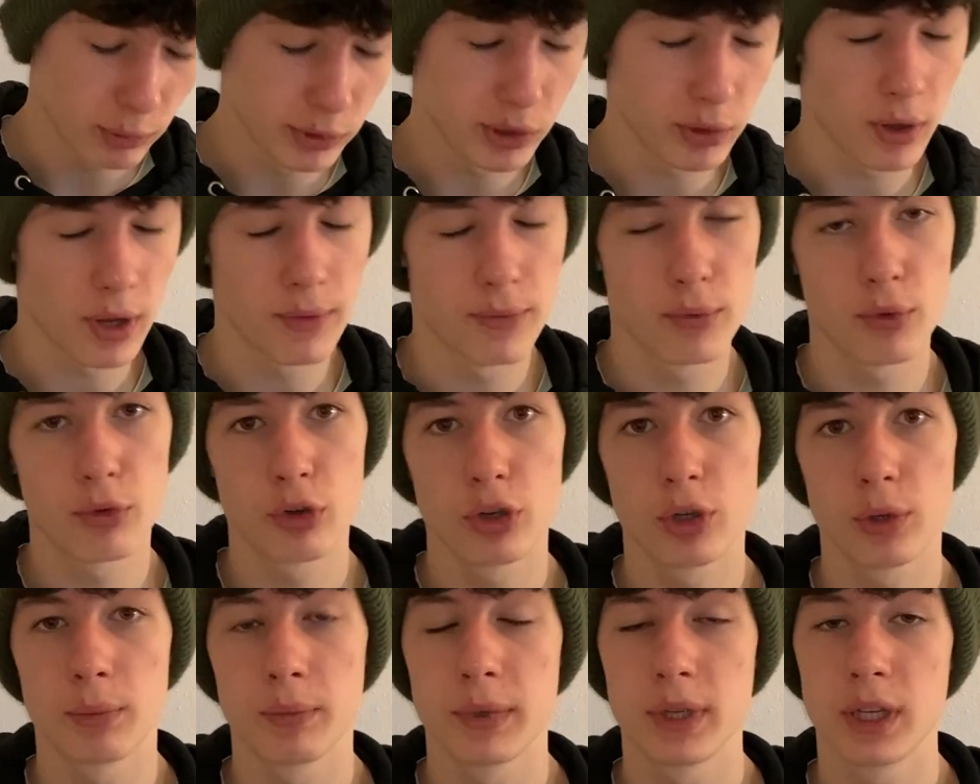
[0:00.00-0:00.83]
So I thought
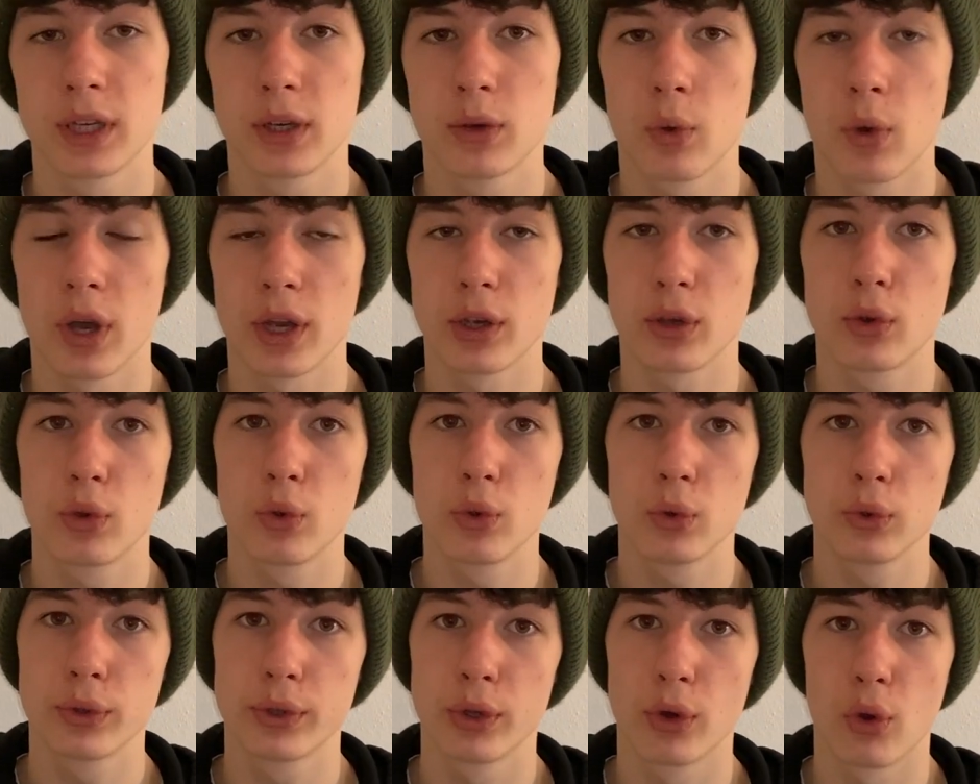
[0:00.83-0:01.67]
it would be quite
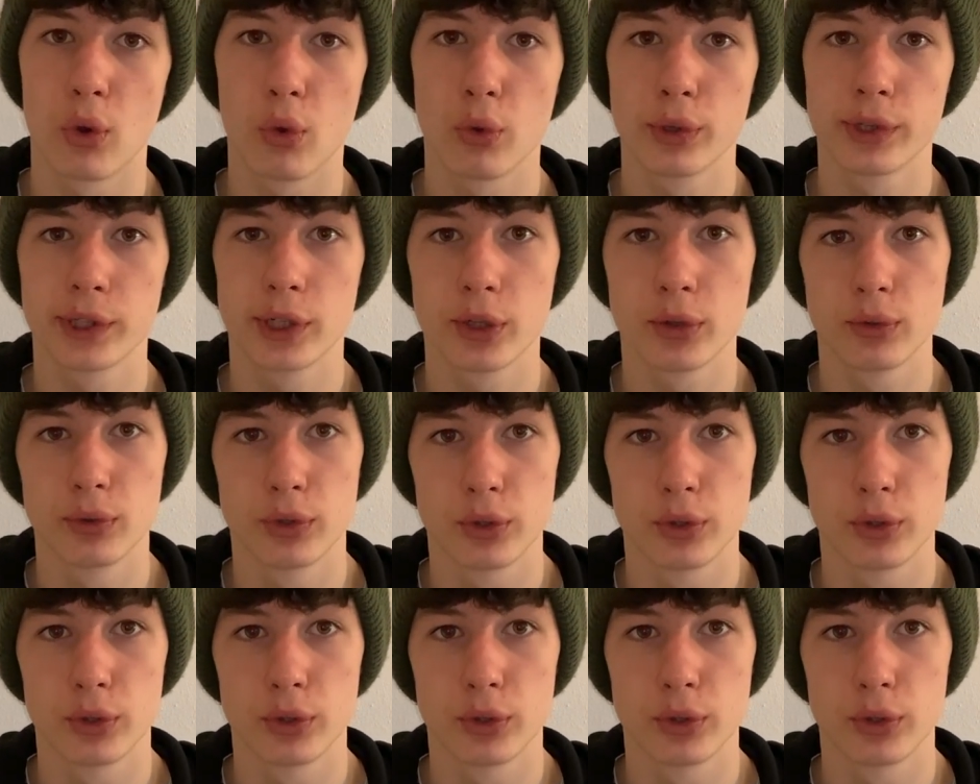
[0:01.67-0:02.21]
cool to also